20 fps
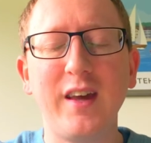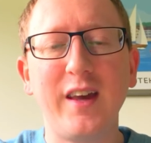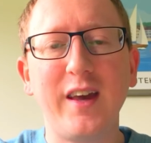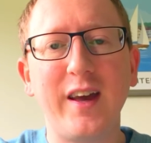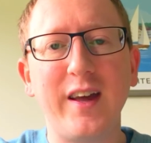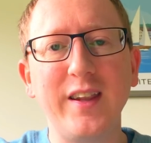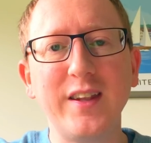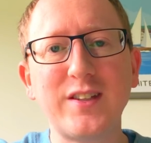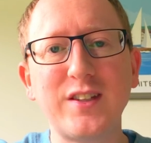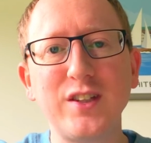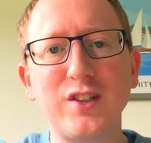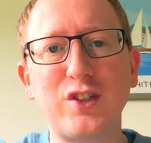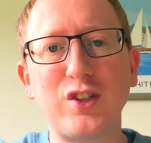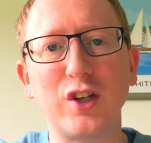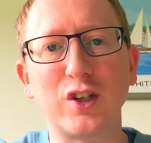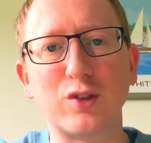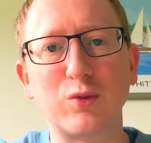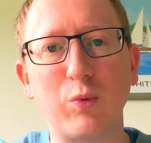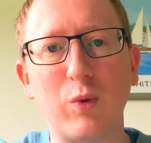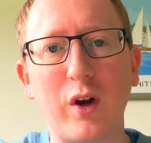And this is
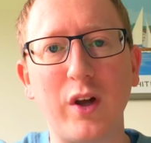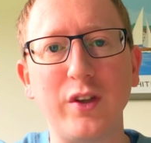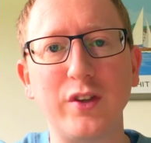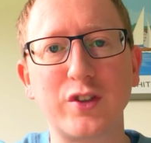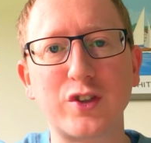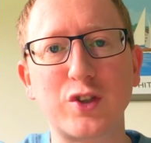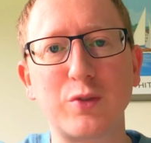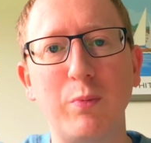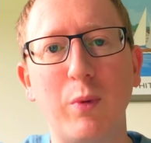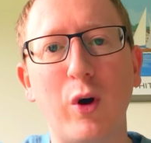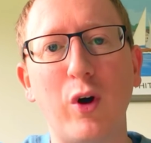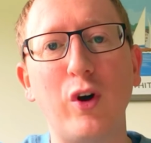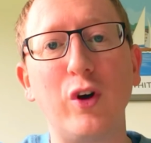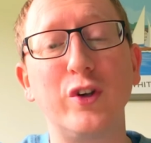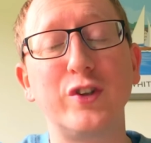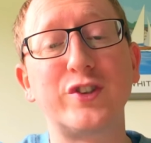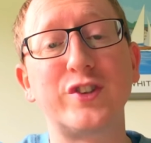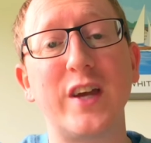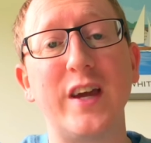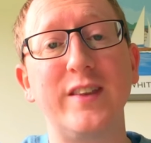just one small
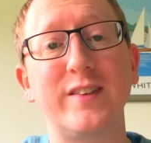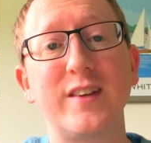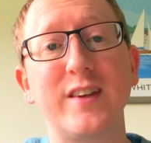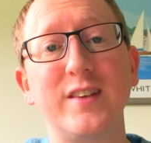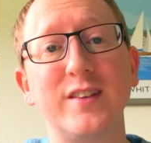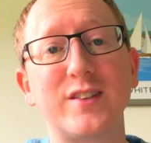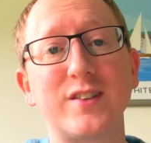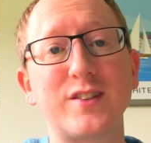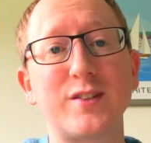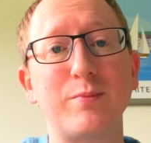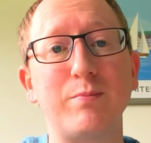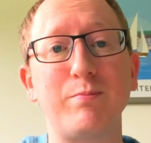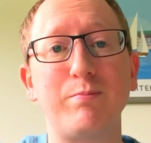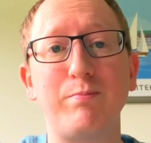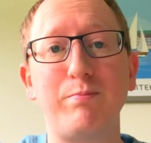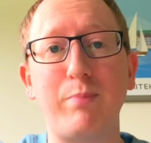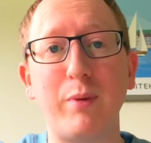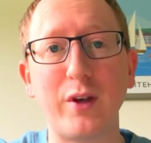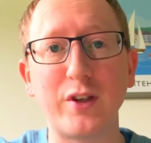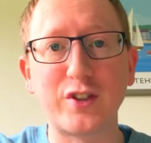sentence,
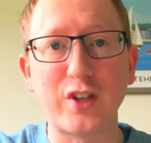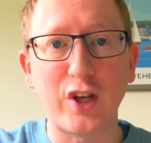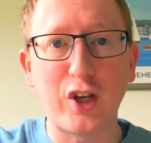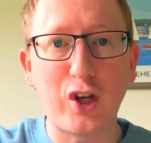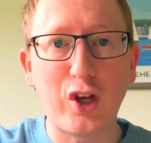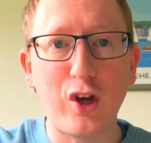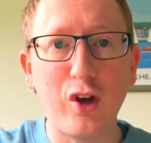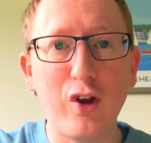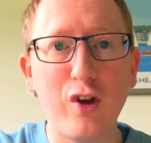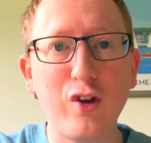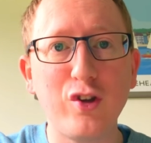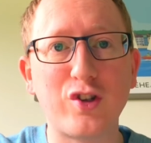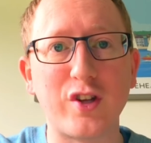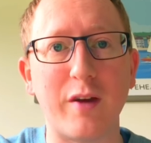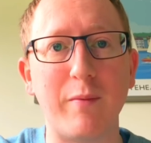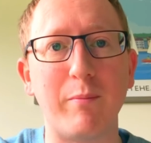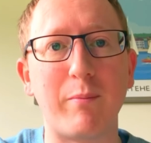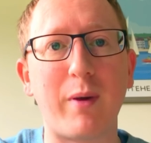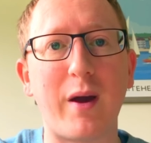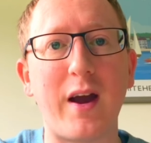but it's a huge
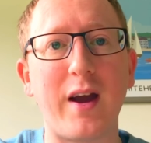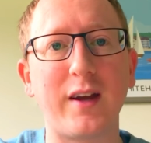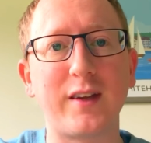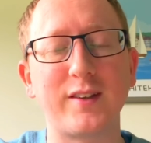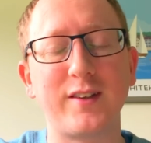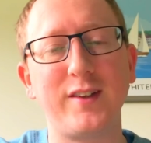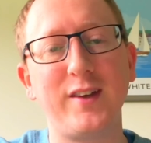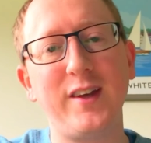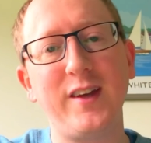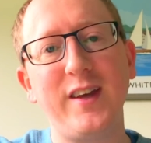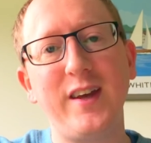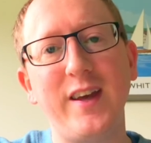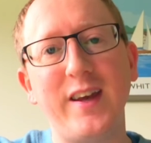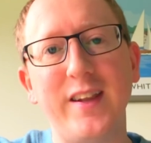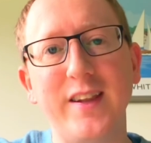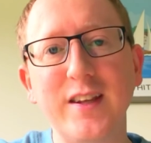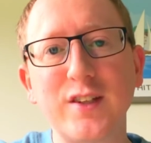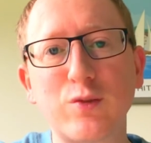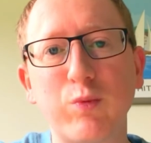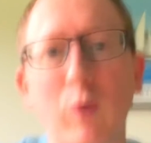impact. In
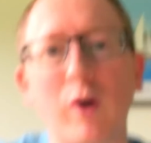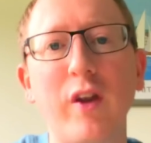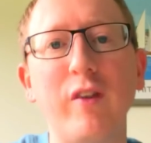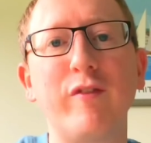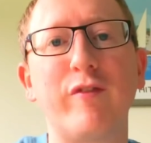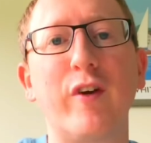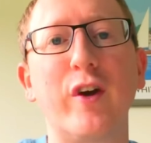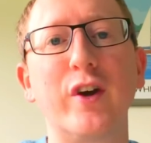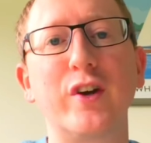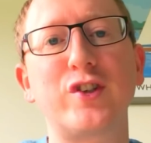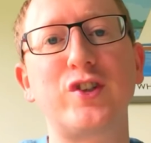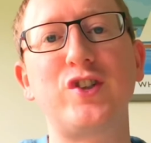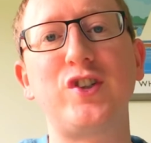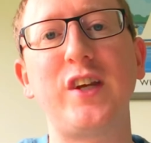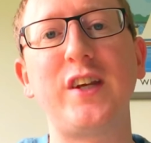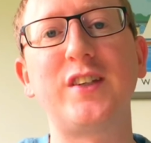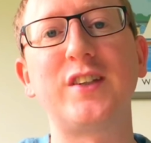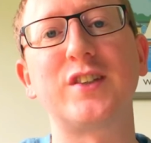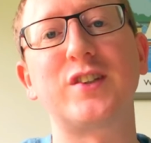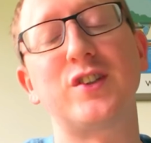this one verse,
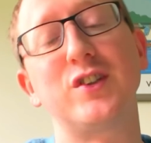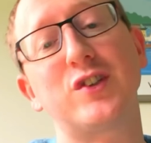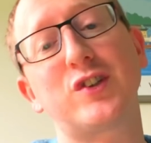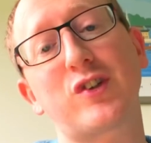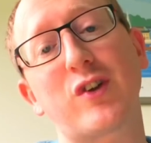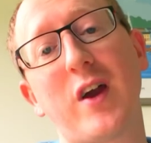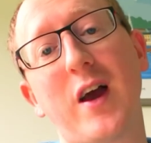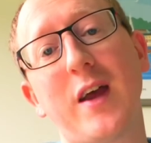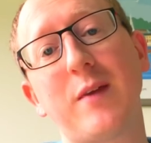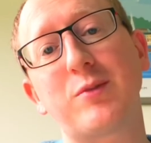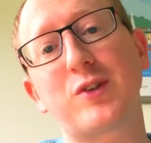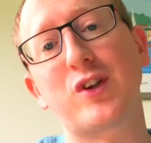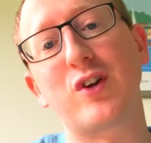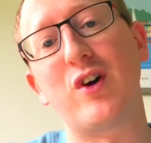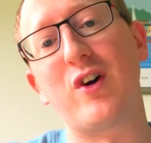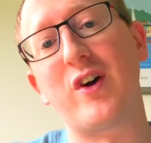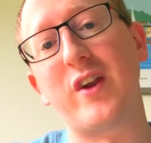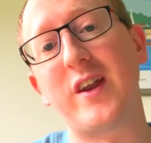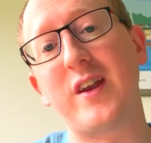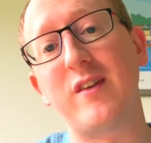Jesus describes
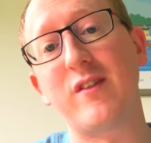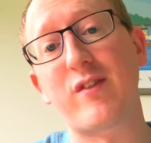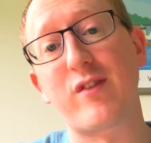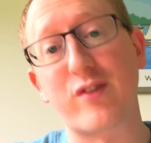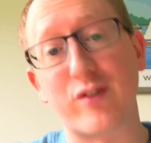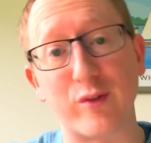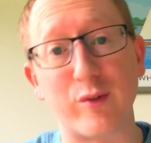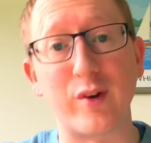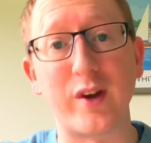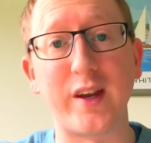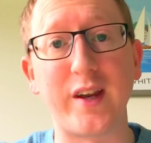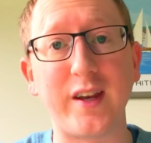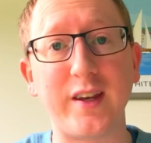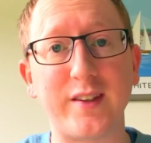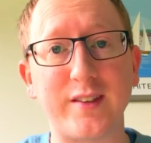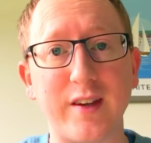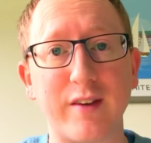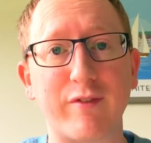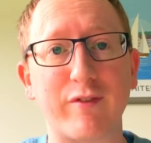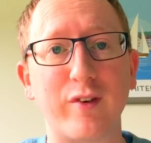God in three
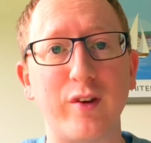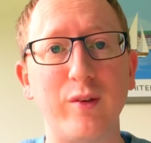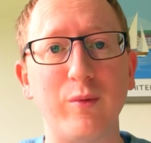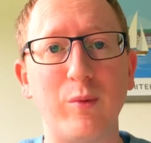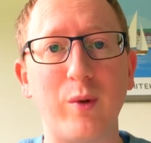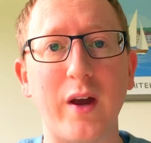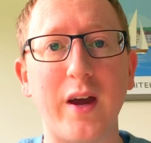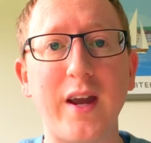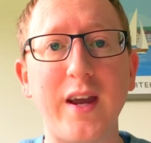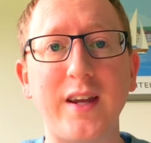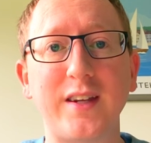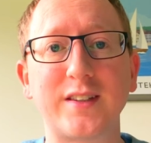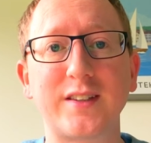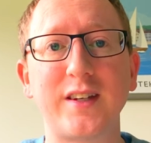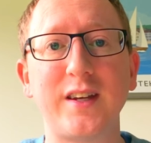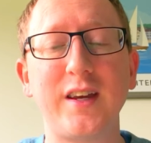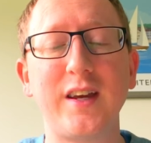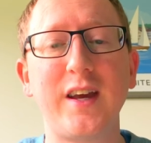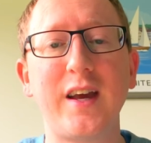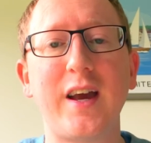different ways.
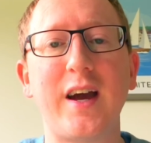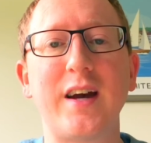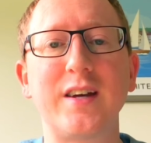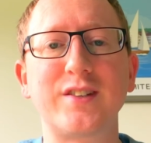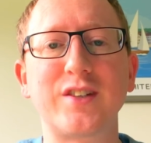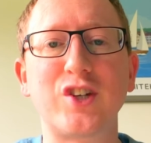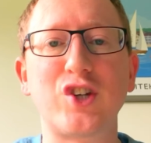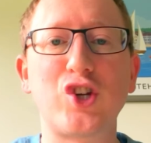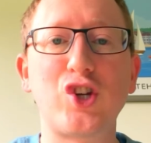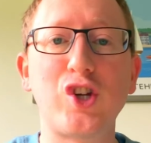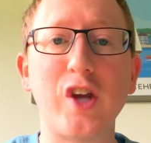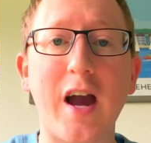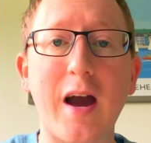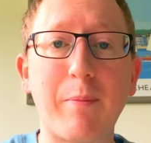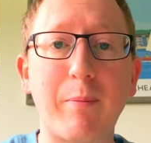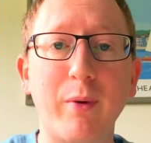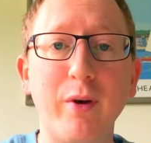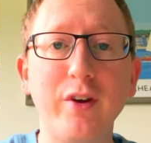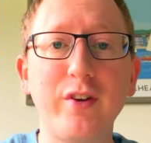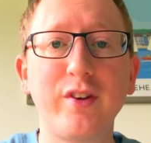As a
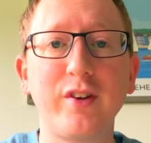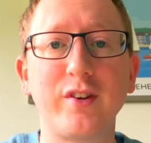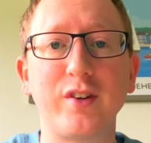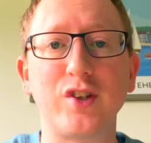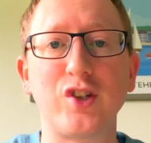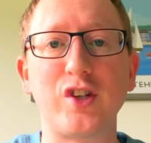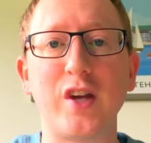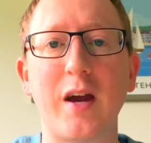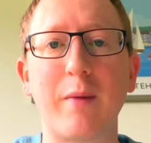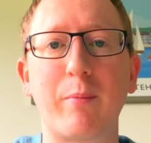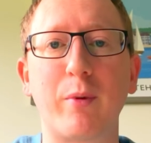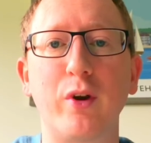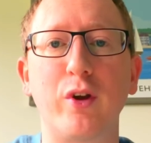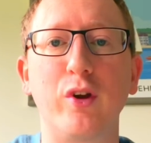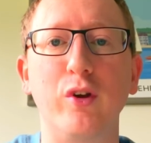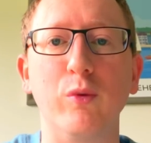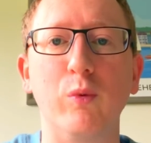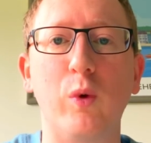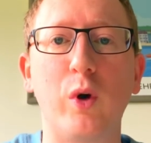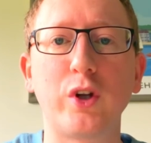shepherd, the shepherd
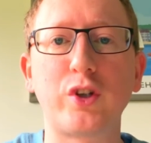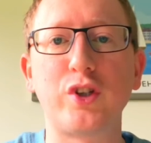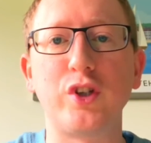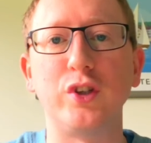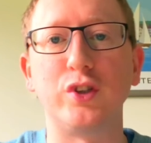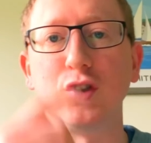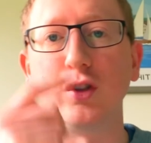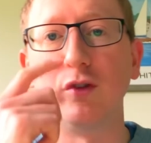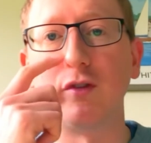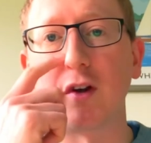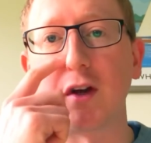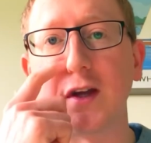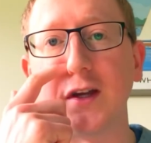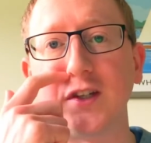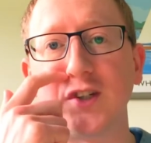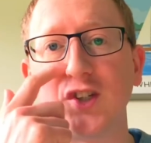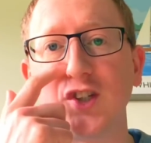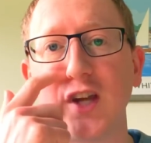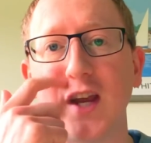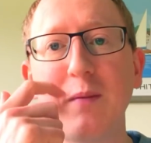who watches over his
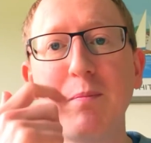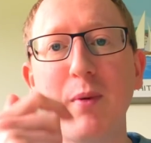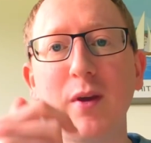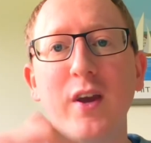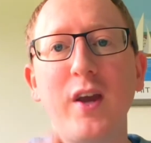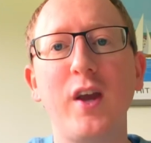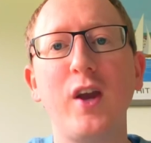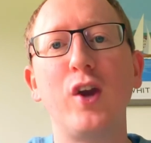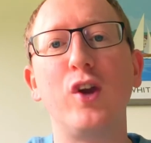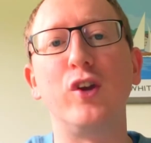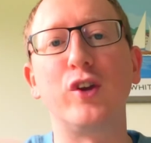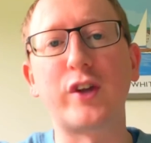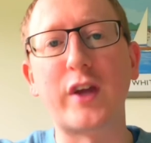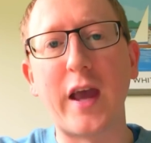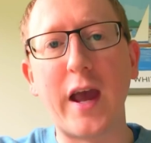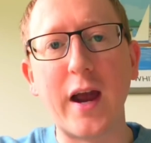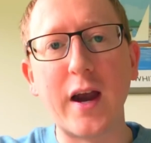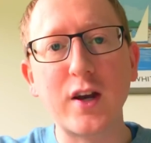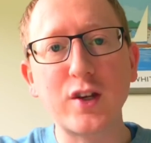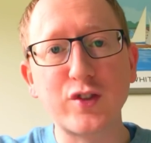sheep, who
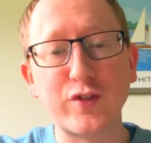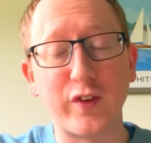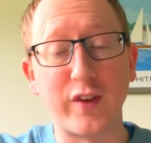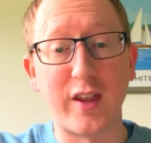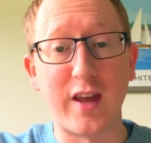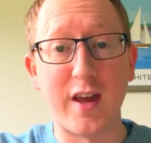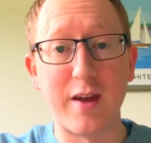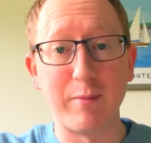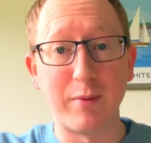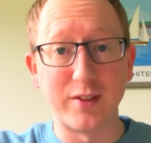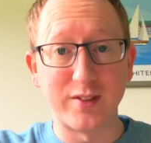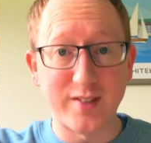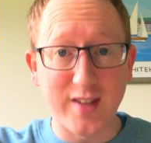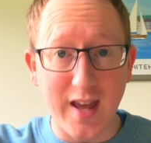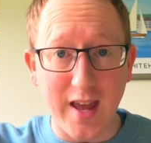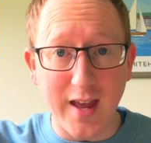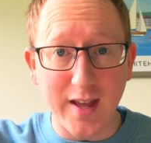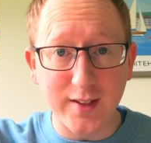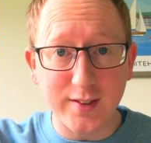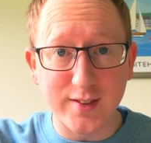cares for them and
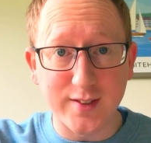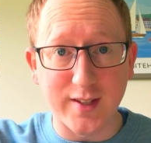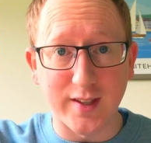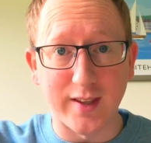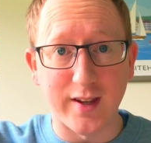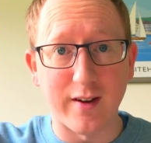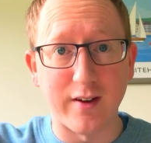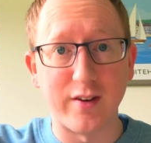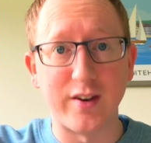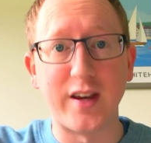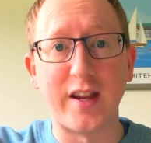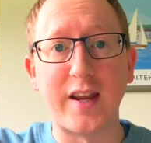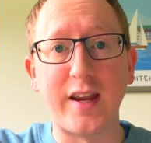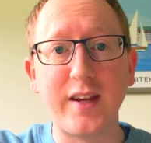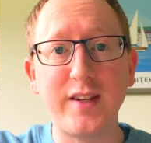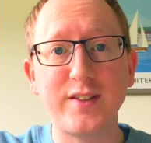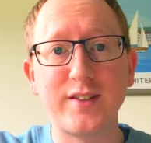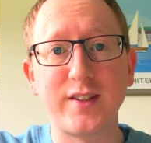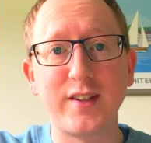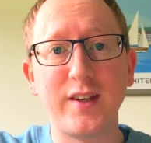tends to their
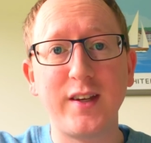needs.